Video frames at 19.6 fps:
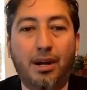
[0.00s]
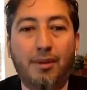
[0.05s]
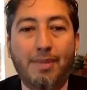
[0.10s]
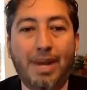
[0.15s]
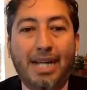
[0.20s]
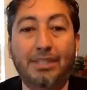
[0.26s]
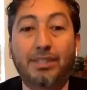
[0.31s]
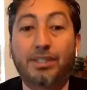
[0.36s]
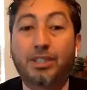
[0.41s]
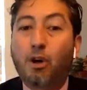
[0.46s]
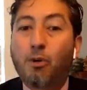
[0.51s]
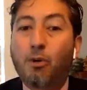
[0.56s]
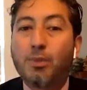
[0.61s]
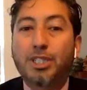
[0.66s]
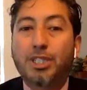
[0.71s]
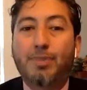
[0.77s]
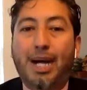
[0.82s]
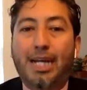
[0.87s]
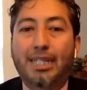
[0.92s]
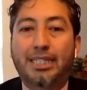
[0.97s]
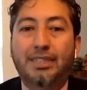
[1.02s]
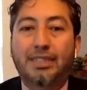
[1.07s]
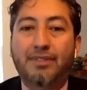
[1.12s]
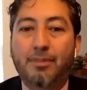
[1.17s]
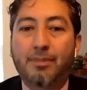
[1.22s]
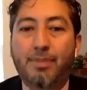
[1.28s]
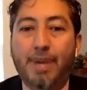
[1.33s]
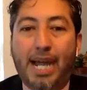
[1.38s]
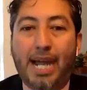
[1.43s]
um, has so much
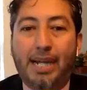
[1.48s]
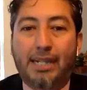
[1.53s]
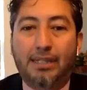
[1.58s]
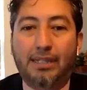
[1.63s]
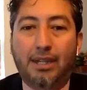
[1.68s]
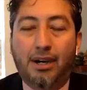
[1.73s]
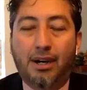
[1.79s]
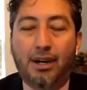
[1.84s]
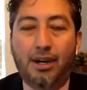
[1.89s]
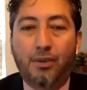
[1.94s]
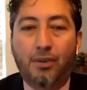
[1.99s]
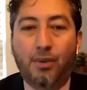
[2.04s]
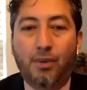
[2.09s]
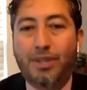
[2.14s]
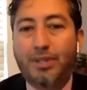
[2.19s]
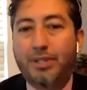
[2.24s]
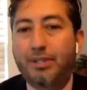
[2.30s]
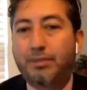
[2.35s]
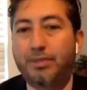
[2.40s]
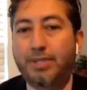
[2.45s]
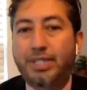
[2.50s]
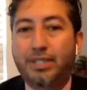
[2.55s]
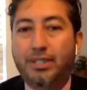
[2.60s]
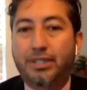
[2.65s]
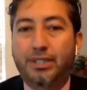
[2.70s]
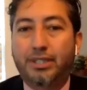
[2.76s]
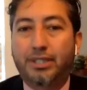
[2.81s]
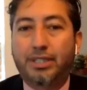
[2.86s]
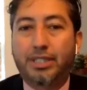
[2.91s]
positive impact on whether you
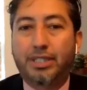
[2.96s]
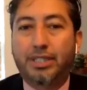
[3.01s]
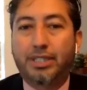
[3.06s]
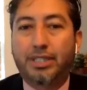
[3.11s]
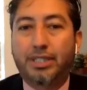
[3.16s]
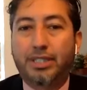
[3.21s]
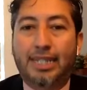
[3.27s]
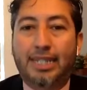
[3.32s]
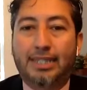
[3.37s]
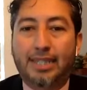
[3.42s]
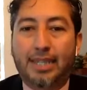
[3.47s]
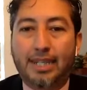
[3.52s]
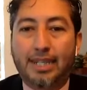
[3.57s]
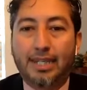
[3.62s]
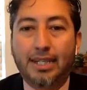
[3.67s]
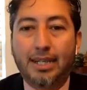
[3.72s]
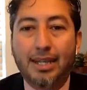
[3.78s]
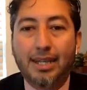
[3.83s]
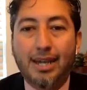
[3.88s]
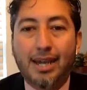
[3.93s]
see yourself in that setting.